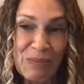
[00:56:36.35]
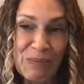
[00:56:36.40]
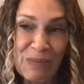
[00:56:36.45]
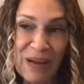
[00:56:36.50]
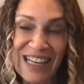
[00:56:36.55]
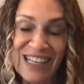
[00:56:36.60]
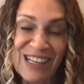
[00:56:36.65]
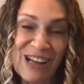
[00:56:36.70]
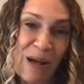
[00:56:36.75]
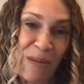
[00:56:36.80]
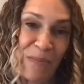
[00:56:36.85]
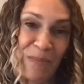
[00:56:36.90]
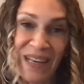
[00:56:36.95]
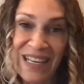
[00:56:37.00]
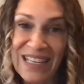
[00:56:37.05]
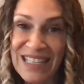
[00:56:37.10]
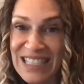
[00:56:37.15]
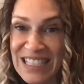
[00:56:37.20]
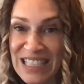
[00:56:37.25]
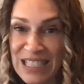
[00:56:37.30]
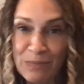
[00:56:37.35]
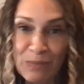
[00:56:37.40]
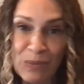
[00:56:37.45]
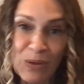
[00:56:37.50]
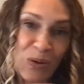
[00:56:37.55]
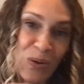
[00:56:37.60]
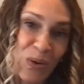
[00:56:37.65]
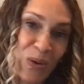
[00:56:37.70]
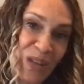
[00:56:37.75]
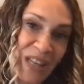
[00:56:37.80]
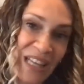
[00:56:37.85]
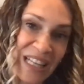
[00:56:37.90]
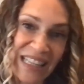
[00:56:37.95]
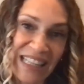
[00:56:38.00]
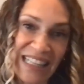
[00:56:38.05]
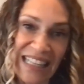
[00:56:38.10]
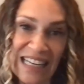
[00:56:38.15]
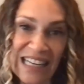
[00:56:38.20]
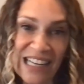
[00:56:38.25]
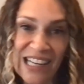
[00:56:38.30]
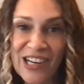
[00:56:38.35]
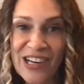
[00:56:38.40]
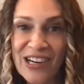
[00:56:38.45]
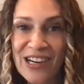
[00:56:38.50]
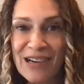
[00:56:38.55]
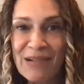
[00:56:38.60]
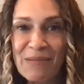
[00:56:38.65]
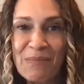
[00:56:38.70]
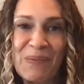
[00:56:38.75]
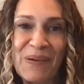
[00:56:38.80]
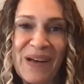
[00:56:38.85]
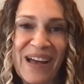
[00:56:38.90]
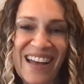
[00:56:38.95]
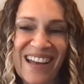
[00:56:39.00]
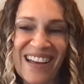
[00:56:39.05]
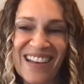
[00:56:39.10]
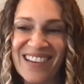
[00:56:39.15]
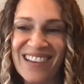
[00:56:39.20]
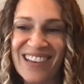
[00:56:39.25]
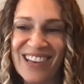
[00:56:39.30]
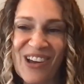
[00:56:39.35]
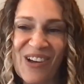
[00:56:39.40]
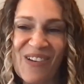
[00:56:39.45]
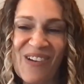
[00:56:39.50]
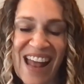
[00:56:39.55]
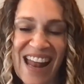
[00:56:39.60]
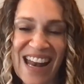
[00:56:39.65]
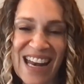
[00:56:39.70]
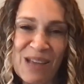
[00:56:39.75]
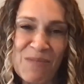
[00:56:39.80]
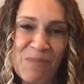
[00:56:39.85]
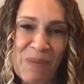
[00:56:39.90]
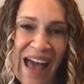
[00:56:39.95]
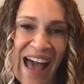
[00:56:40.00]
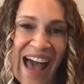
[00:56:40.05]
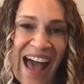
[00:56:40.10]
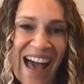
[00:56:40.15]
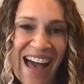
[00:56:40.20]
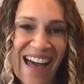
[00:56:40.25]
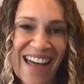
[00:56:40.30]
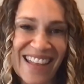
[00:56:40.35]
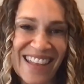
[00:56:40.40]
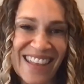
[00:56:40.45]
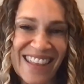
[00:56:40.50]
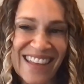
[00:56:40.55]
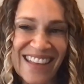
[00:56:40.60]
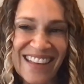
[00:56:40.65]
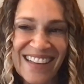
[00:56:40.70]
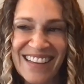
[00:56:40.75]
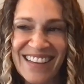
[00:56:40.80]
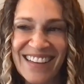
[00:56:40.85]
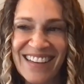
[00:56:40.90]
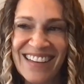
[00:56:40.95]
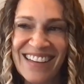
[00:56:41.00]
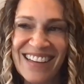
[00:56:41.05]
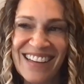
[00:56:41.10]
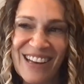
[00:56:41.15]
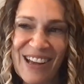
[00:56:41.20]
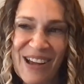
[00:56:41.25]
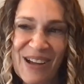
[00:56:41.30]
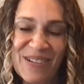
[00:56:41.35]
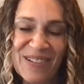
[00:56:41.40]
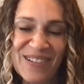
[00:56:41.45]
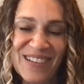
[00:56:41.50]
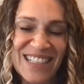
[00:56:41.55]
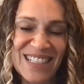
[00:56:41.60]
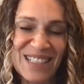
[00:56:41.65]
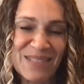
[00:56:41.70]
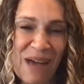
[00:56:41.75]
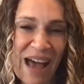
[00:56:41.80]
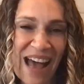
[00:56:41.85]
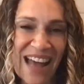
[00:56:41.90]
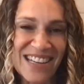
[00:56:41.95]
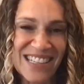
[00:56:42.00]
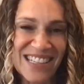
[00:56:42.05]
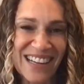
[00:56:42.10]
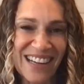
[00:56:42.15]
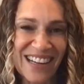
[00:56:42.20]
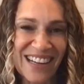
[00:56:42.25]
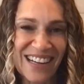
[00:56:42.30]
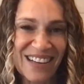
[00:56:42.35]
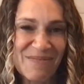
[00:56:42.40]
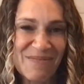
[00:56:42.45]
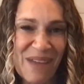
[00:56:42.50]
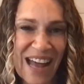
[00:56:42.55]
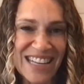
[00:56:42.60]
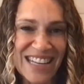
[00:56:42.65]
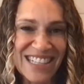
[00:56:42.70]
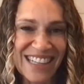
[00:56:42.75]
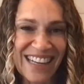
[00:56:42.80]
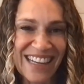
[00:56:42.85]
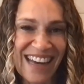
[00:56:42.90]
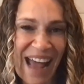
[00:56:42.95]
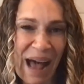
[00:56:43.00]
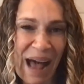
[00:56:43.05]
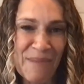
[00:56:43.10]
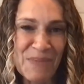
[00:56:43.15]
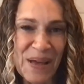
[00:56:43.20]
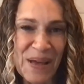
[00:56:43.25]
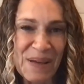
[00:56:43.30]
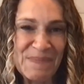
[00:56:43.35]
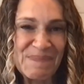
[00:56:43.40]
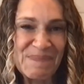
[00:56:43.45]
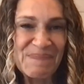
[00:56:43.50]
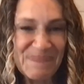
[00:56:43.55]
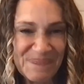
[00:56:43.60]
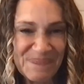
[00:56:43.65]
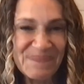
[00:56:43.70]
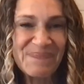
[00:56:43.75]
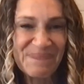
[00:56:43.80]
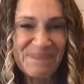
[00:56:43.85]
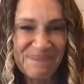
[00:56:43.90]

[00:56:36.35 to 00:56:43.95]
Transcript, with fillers: It might not be smooth and linear, but, you know, any path you know, is magic. Magic can happen.